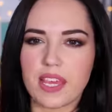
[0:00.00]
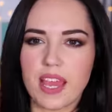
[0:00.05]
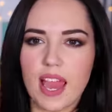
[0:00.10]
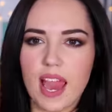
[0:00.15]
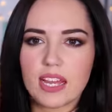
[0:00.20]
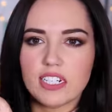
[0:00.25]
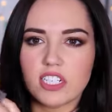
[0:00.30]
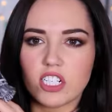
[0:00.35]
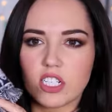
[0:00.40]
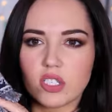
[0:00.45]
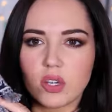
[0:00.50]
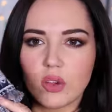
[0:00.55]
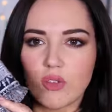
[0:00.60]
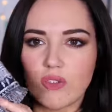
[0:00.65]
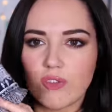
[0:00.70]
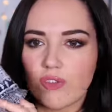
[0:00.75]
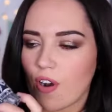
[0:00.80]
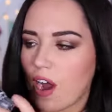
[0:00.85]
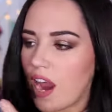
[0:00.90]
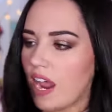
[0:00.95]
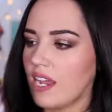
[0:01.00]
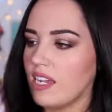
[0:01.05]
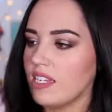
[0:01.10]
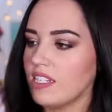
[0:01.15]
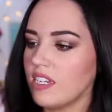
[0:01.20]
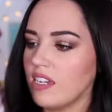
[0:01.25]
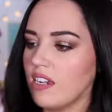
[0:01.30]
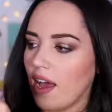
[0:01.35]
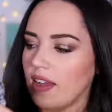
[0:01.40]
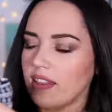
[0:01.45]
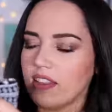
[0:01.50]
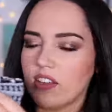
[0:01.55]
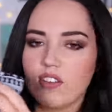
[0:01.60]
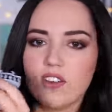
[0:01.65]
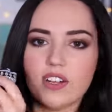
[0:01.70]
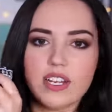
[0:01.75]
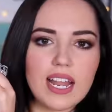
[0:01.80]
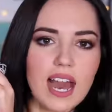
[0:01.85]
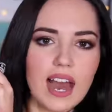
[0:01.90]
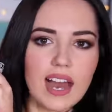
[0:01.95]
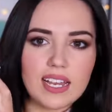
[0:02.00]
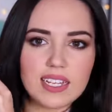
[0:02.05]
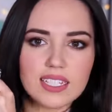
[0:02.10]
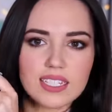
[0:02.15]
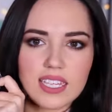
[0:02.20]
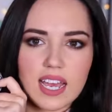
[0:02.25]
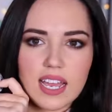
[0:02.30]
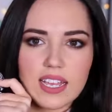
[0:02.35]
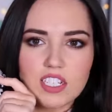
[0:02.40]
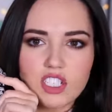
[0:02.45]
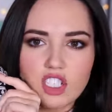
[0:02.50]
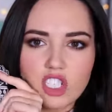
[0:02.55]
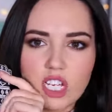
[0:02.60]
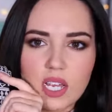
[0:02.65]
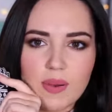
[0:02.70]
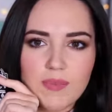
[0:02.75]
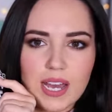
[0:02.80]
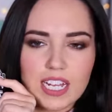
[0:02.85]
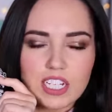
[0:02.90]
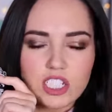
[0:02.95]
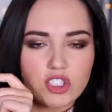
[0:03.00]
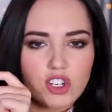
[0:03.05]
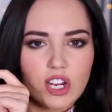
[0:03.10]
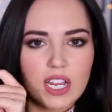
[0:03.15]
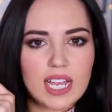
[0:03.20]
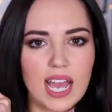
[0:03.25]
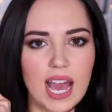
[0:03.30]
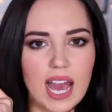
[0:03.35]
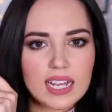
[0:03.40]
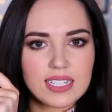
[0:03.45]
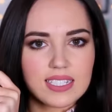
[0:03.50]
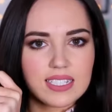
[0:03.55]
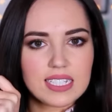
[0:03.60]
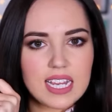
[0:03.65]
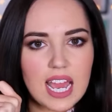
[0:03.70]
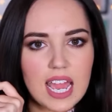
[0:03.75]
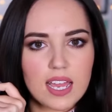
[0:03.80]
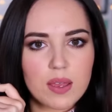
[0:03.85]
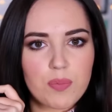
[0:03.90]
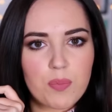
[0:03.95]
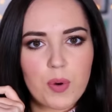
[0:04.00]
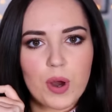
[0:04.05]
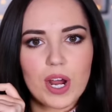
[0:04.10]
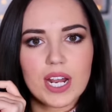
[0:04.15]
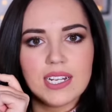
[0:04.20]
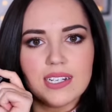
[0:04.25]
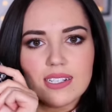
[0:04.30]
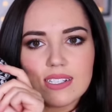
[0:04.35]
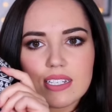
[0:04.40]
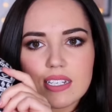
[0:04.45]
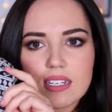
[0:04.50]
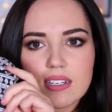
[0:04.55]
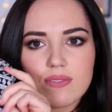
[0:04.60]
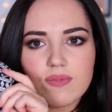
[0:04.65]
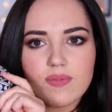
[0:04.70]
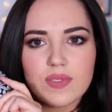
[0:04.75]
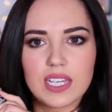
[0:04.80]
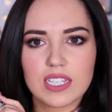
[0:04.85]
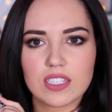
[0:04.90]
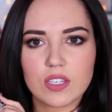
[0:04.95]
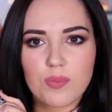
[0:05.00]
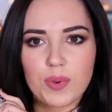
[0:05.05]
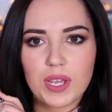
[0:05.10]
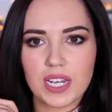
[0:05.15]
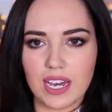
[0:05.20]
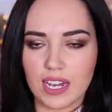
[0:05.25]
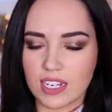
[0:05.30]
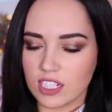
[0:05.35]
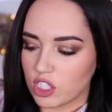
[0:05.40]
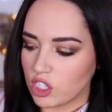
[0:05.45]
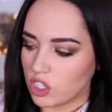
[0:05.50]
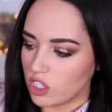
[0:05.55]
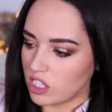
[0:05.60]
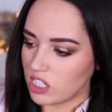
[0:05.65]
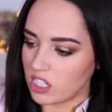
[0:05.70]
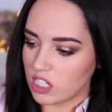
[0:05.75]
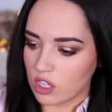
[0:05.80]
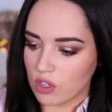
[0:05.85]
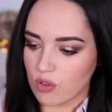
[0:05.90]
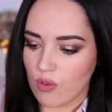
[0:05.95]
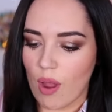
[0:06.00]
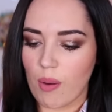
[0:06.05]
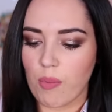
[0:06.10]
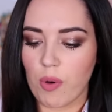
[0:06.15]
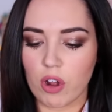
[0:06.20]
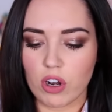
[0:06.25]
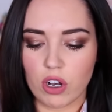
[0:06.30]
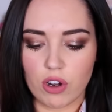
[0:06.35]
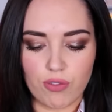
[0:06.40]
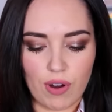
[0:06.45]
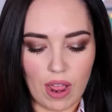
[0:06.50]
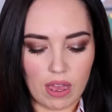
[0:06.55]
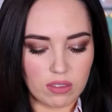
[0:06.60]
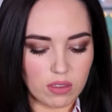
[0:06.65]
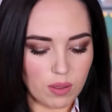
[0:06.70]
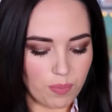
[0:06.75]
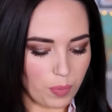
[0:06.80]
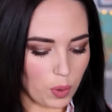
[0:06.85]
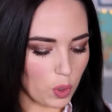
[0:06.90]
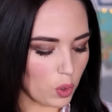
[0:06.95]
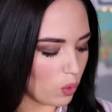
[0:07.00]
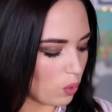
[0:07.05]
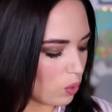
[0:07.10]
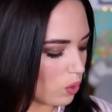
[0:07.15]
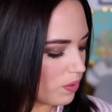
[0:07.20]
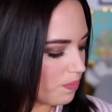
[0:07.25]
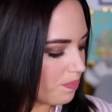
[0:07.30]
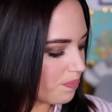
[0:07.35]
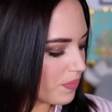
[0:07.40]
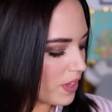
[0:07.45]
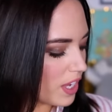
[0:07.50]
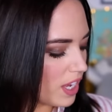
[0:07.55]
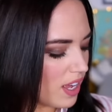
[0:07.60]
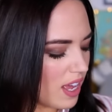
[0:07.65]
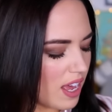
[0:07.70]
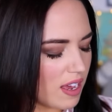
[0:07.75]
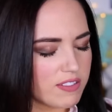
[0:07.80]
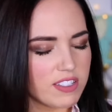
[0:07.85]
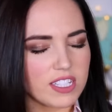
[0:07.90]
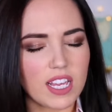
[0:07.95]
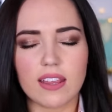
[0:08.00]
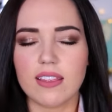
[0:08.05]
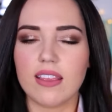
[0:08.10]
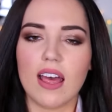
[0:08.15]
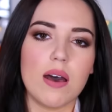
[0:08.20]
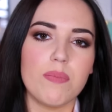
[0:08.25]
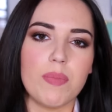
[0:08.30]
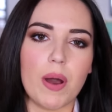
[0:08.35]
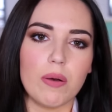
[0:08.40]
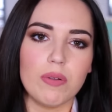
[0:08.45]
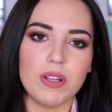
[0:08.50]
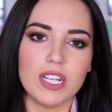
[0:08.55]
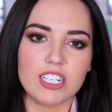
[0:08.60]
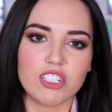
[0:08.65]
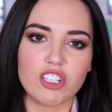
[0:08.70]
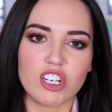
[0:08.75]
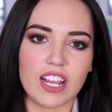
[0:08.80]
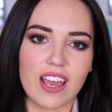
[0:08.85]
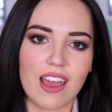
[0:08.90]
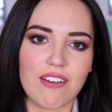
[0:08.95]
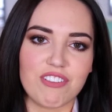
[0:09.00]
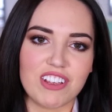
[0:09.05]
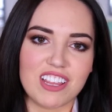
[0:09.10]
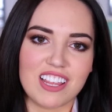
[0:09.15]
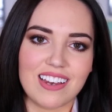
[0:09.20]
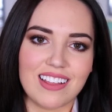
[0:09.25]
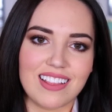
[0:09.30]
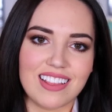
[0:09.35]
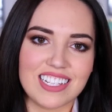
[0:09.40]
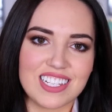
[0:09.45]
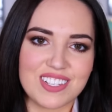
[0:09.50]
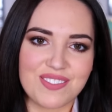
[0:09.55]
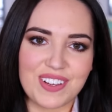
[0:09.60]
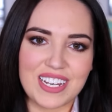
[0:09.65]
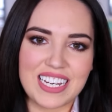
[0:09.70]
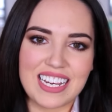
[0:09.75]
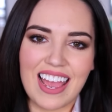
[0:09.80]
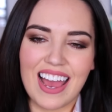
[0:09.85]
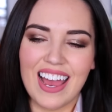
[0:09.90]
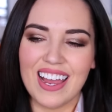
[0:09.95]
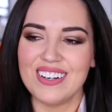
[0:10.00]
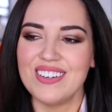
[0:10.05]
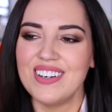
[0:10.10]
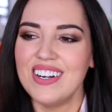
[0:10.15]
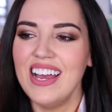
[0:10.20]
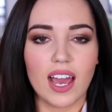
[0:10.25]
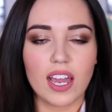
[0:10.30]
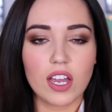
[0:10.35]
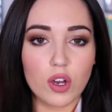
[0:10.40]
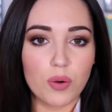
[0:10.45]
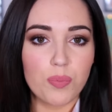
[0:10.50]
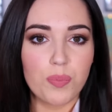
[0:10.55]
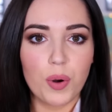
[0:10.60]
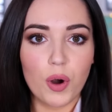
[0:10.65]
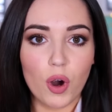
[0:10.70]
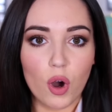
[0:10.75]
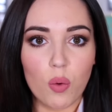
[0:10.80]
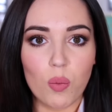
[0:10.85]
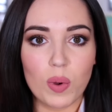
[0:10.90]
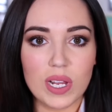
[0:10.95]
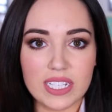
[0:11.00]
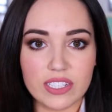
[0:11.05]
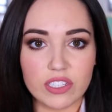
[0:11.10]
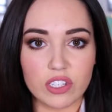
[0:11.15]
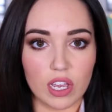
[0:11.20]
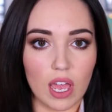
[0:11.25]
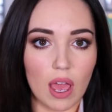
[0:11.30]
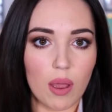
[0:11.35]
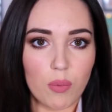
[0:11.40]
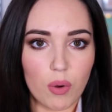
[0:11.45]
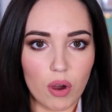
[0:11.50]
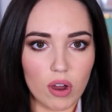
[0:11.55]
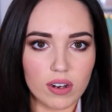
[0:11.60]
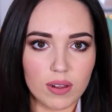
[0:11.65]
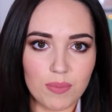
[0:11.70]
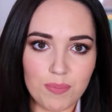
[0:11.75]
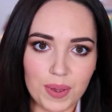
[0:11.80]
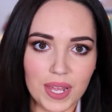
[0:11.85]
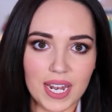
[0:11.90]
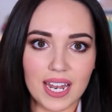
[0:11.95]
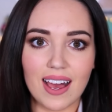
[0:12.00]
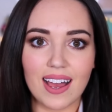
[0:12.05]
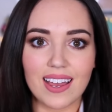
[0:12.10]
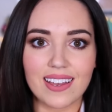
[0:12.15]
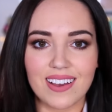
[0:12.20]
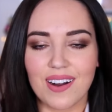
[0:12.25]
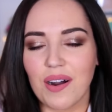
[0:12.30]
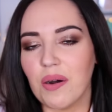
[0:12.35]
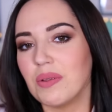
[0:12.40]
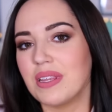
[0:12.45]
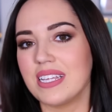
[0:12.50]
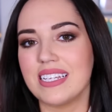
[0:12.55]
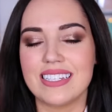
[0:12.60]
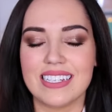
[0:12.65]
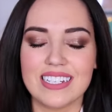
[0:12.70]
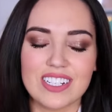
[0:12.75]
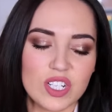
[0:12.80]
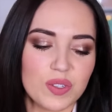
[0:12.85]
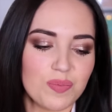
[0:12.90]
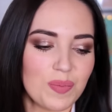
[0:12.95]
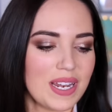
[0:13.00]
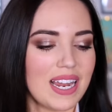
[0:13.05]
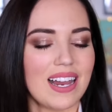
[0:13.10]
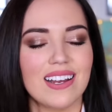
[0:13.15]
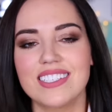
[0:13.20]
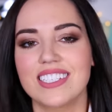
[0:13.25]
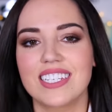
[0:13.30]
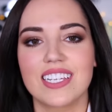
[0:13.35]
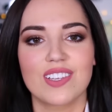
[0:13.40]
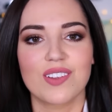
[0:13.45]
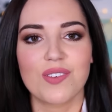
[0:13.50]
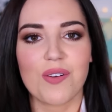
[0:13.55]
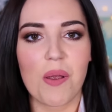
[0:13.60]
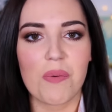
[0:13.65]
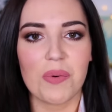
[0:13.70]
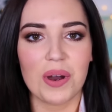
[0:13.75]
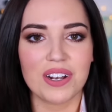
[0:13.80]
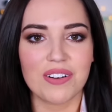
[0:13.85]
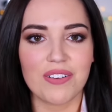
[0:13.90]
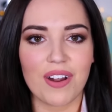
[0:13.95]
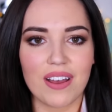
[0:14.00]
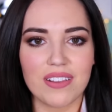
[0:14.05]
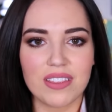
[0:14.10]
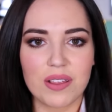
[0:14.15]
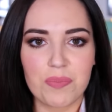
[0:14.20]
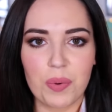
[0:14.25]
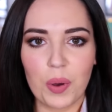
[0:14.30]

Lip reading: the edge is all frayed. And they're a nice like geometric Aztec print. These will be nice just to throw on around the pool. Said that about literally everything in this video. I could put a winter coat on and be like, oh, this would just be nice to throw on around the